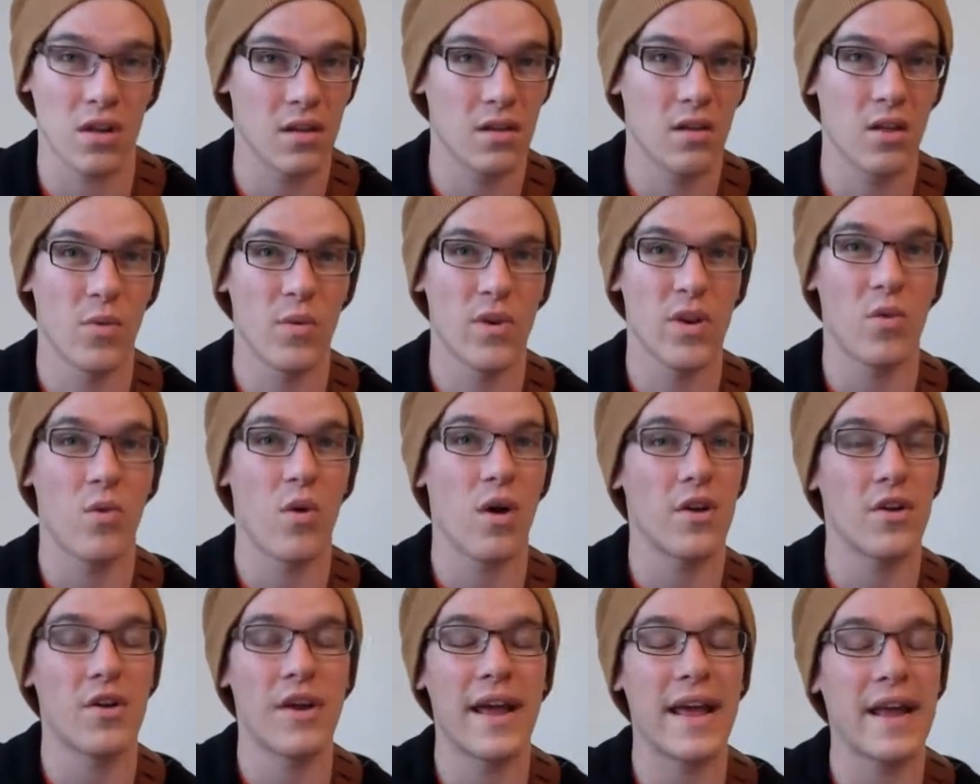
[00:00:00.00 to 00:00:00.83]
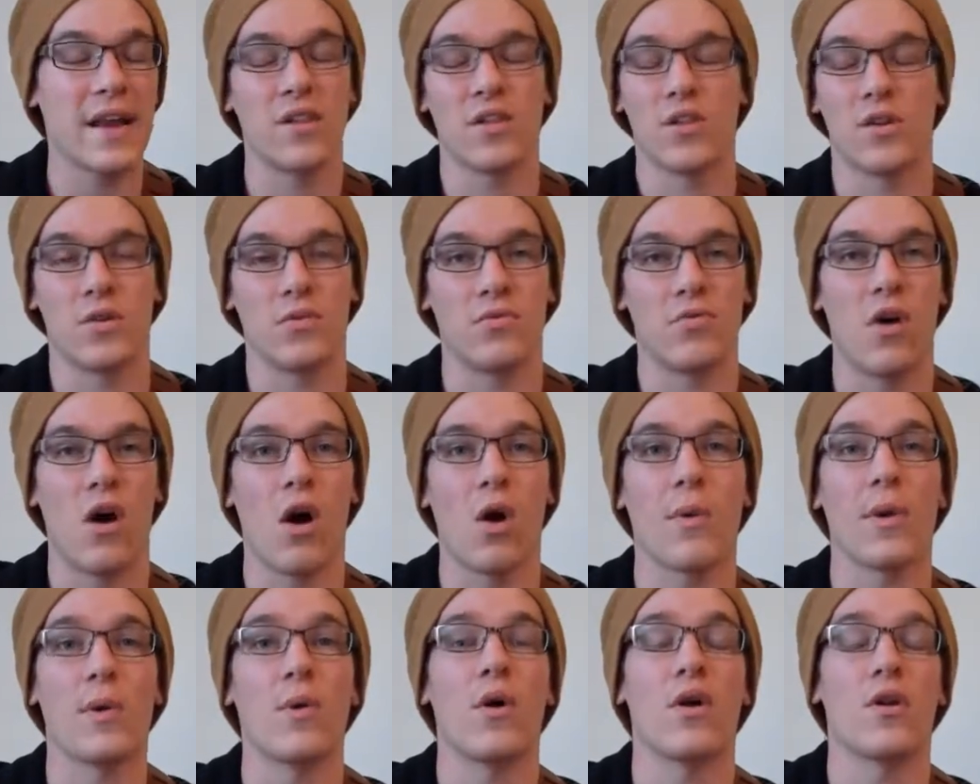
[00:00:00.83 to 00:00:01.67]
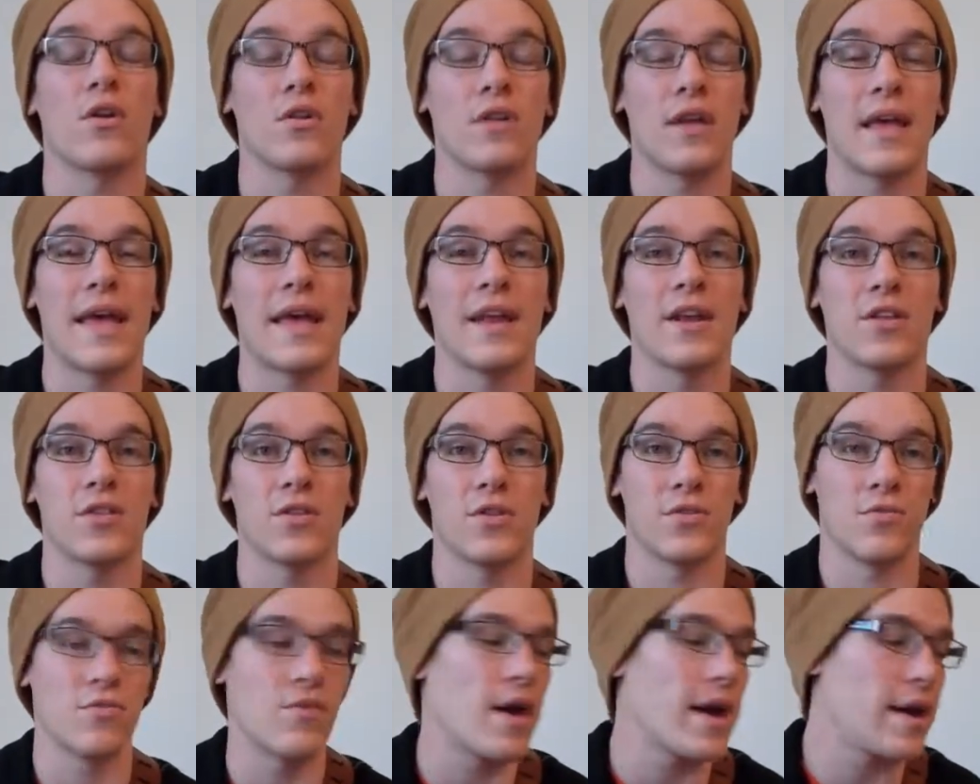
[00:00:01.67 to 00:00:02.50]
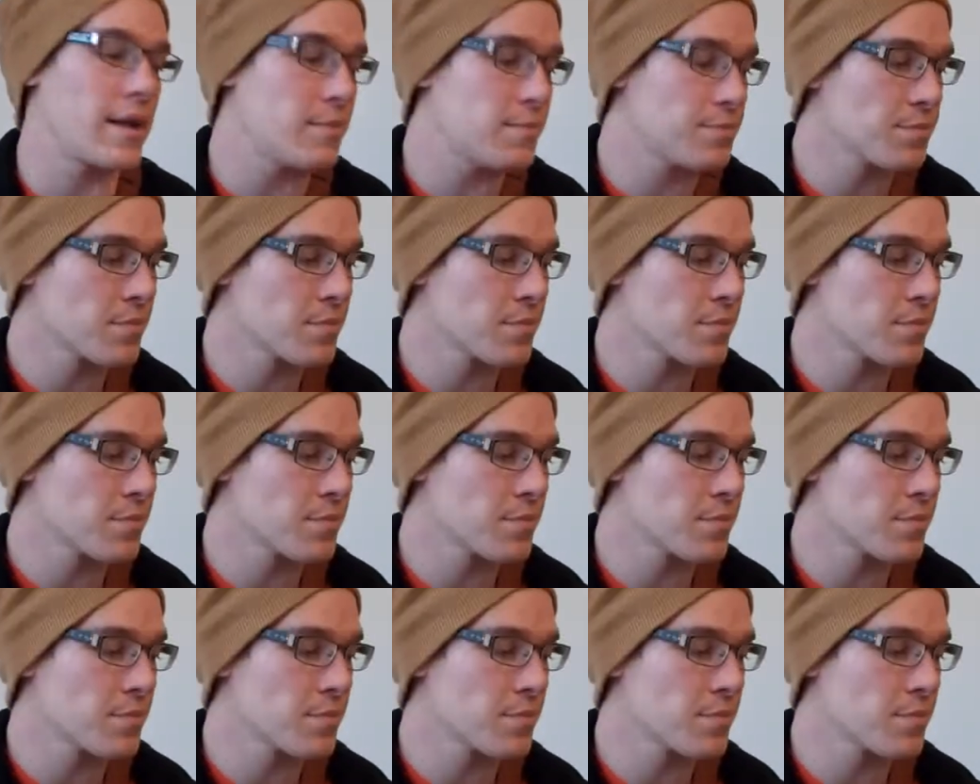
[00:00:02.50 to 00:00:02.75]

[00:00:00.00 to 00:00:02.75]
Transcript: We don't want our hand to learn wrong. We want our hand to learn right.